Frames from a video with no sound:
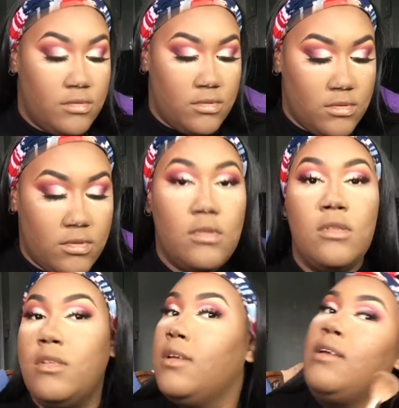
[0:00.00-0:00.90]
And we're gonna
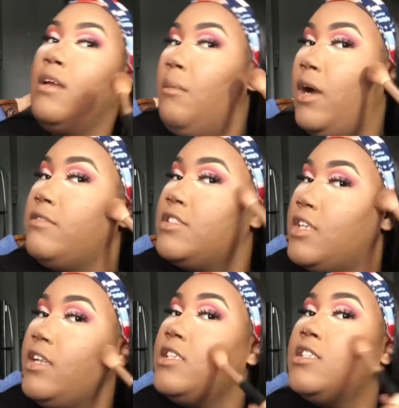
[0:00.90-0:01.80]
chisel
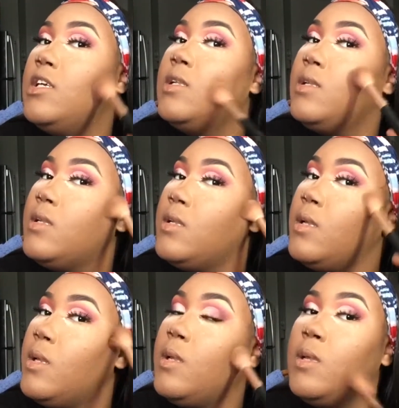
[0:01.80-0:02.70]
away with
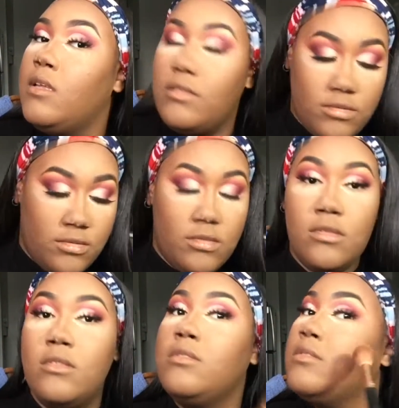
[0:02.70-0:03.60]
that shade you
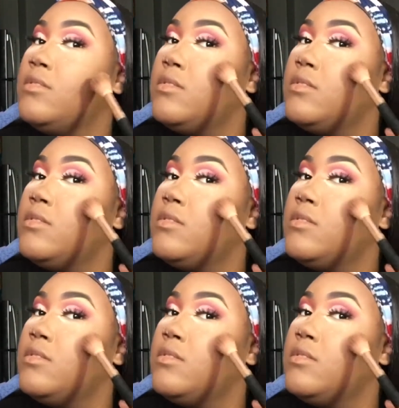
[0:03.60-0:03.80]
saw.